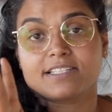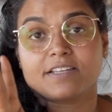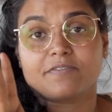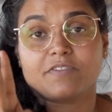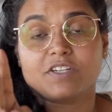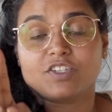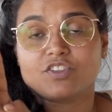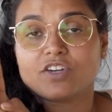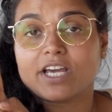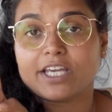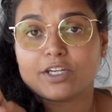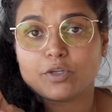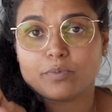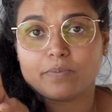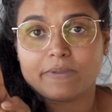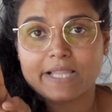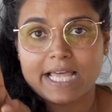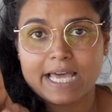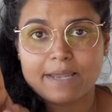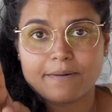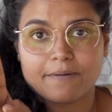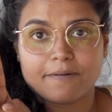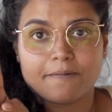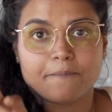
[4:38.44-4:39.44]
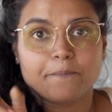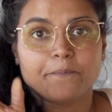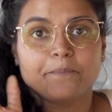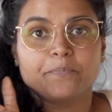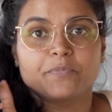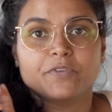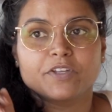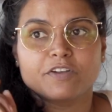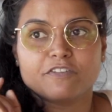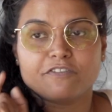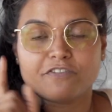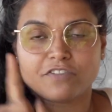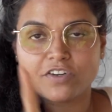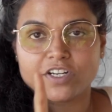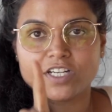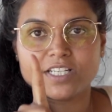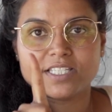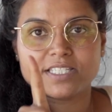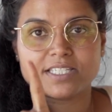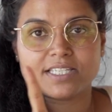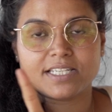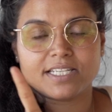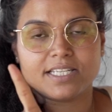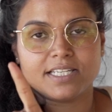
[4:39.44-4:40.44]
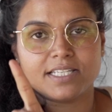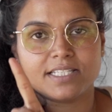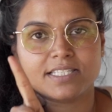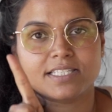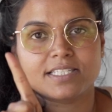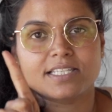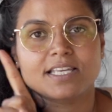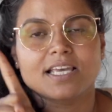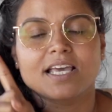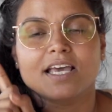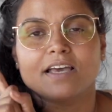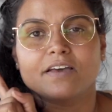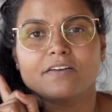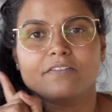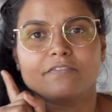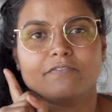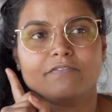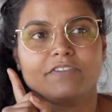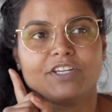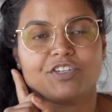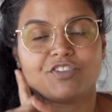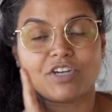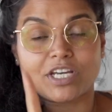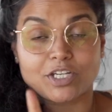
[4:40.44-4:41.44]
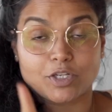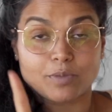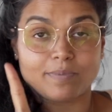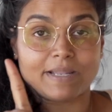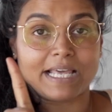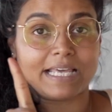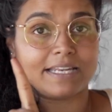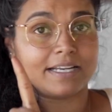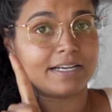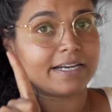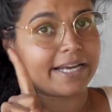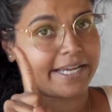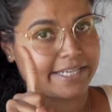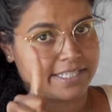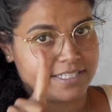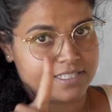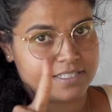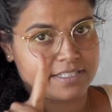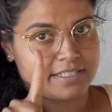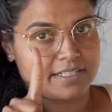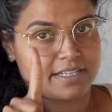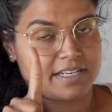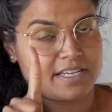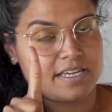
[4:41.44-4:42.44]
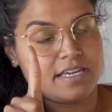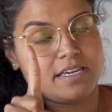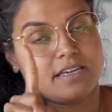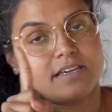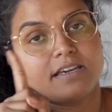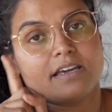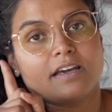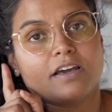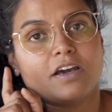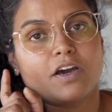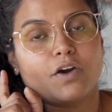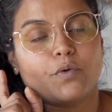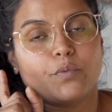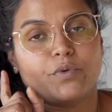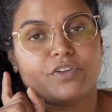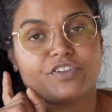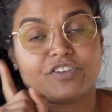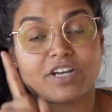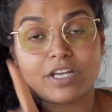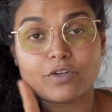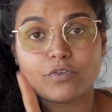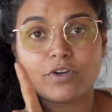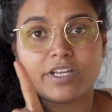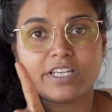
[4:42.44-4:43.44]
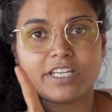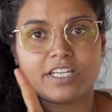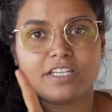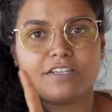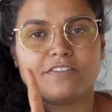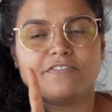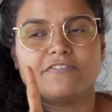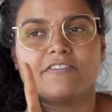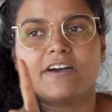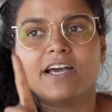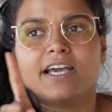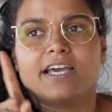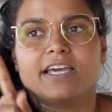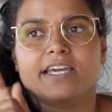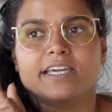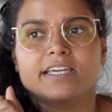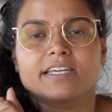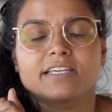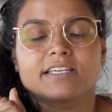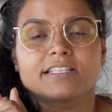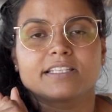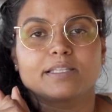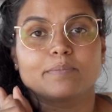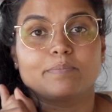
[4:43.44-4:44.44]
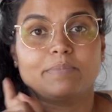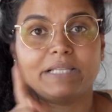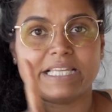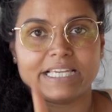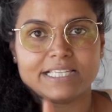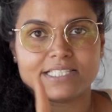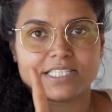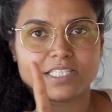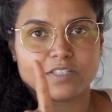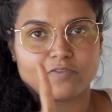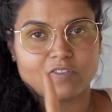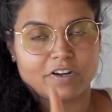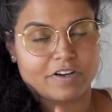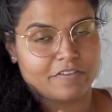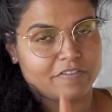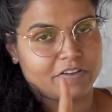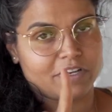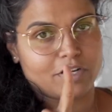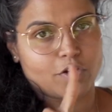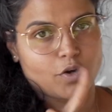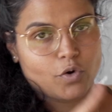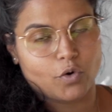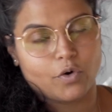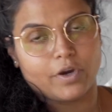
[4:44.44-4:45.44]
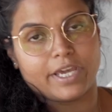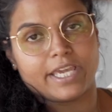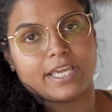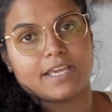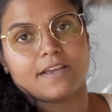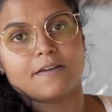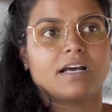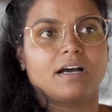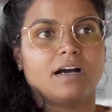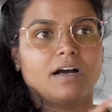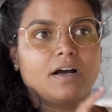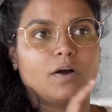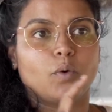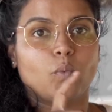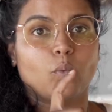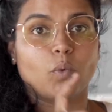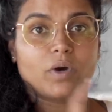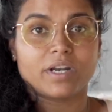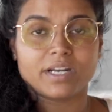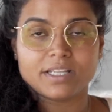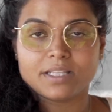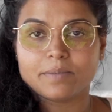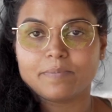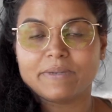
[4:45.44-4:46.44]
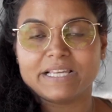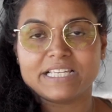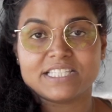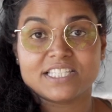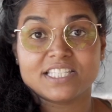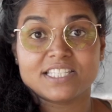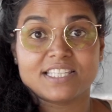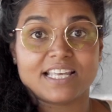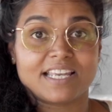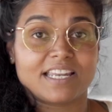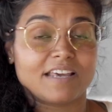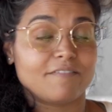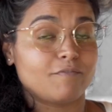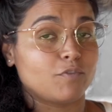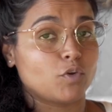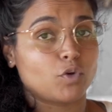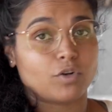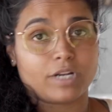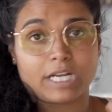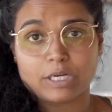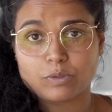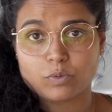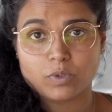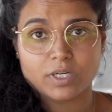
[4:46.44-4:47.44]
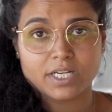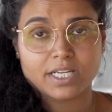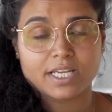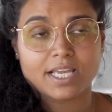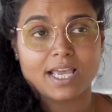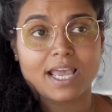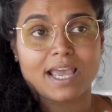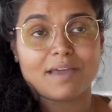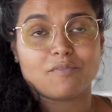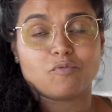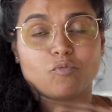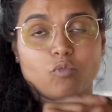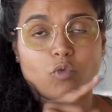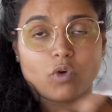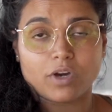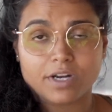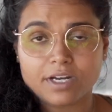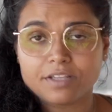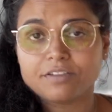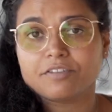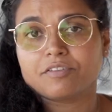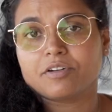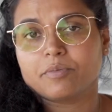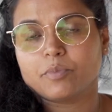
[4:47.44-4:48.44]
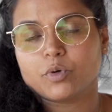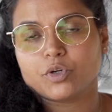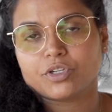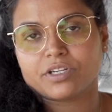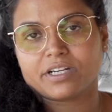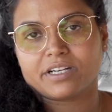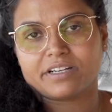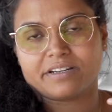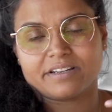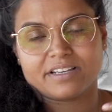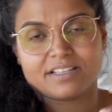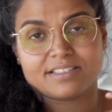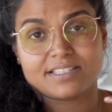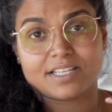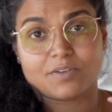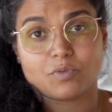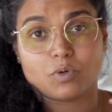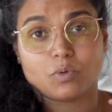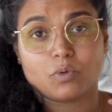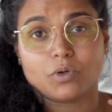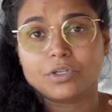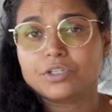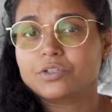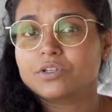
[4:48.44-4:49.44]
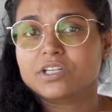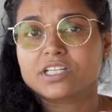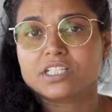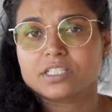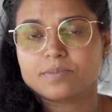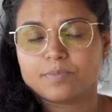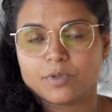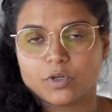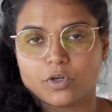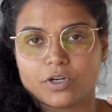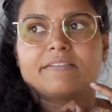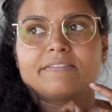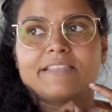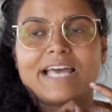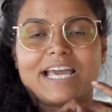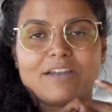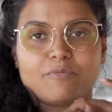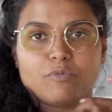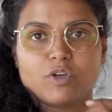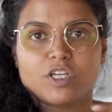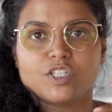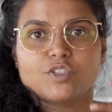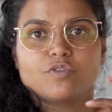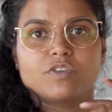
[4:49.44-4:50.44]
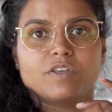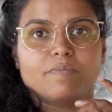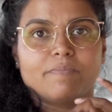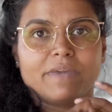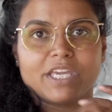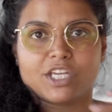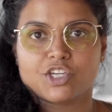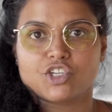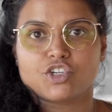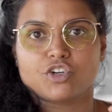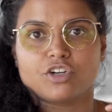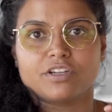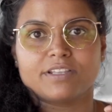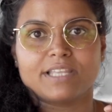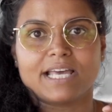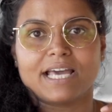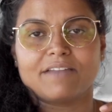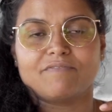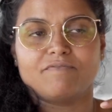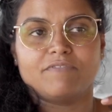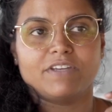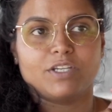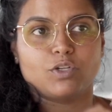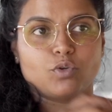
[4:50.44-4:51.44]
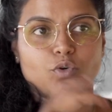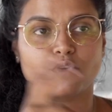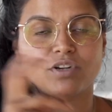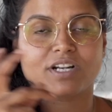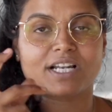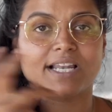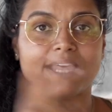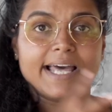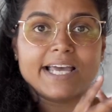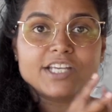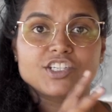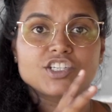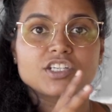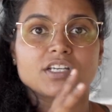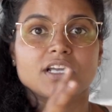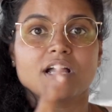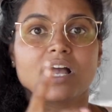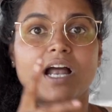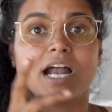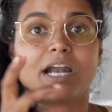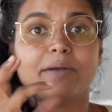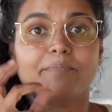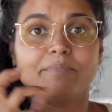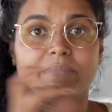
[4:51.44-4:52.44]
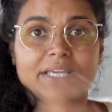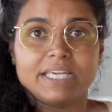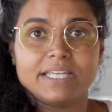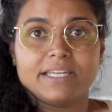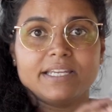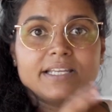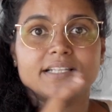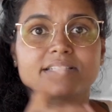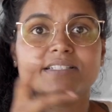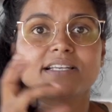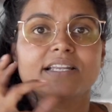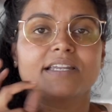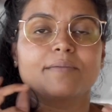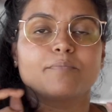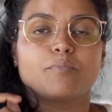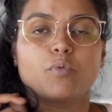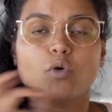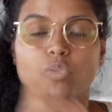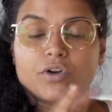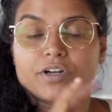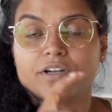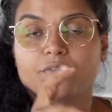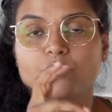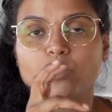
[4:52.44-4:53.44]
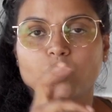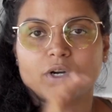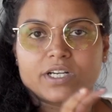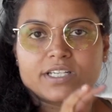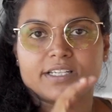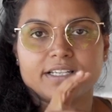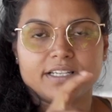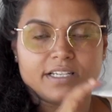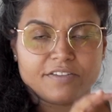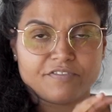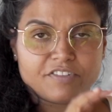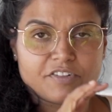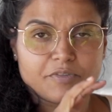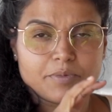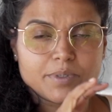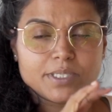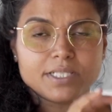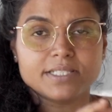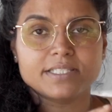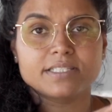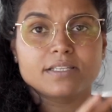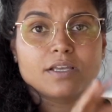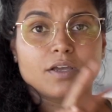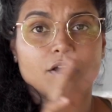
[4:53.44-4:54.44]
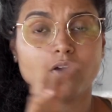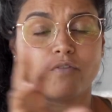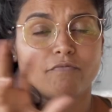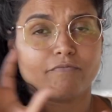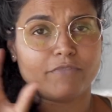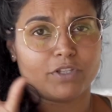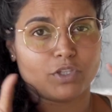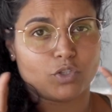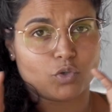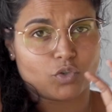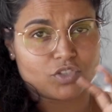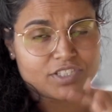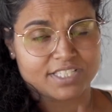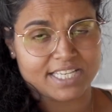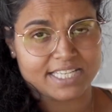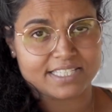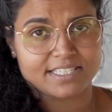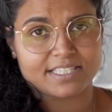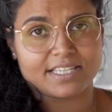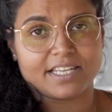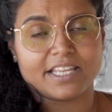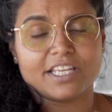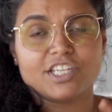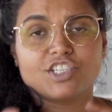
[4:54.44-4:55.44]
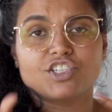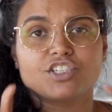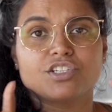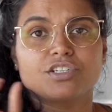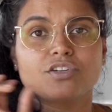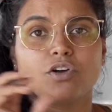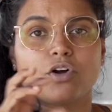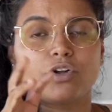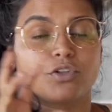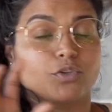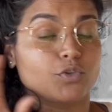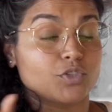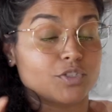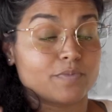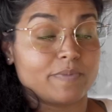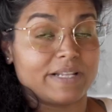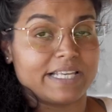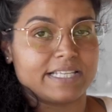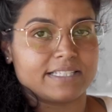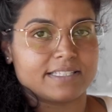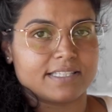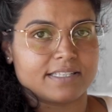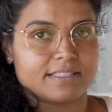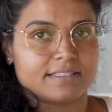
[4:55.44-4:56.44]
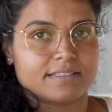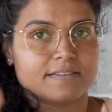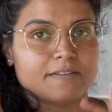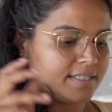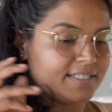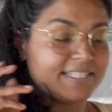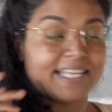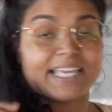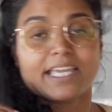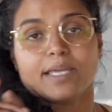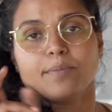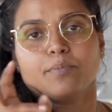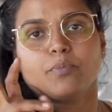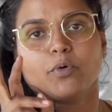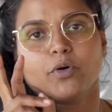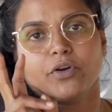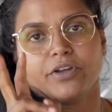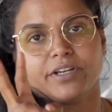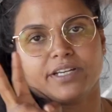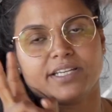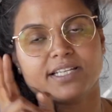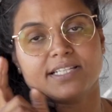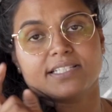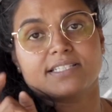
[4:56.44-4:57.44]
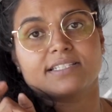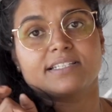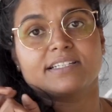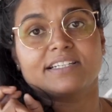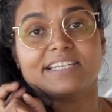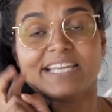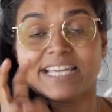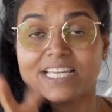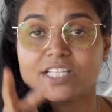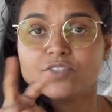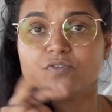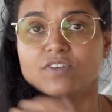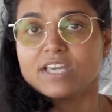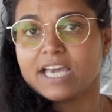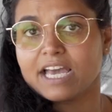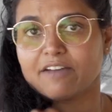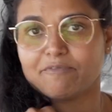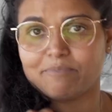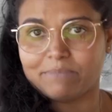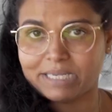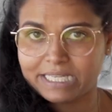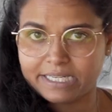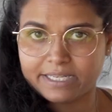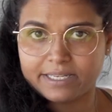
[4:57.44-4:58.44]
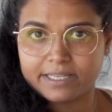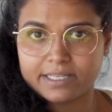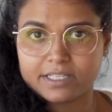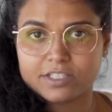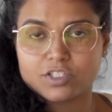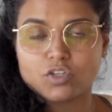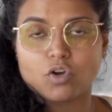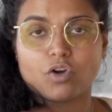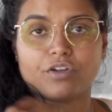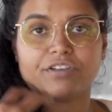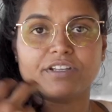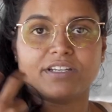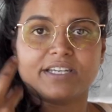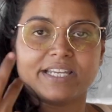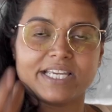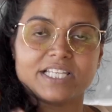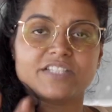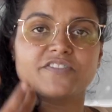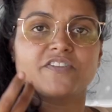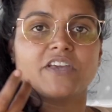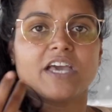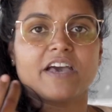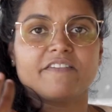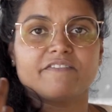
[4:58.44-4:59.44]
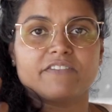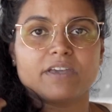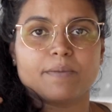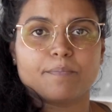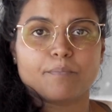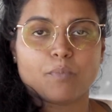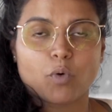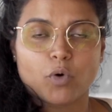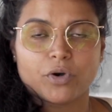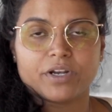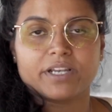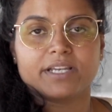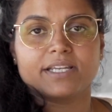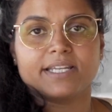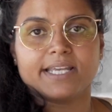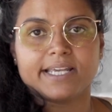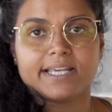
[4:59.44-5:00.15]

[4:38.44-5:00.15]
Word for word: that we try to plan. First is, we try to plan our itinerary we try to identify the places where we are going, uh, what are the places that have no network, and what are the remote areas that we want to explore. That way, we make sure that we don't clash our meetings and important work deliverables with those destination or those places. Second point is the days we have meetings or the days we have important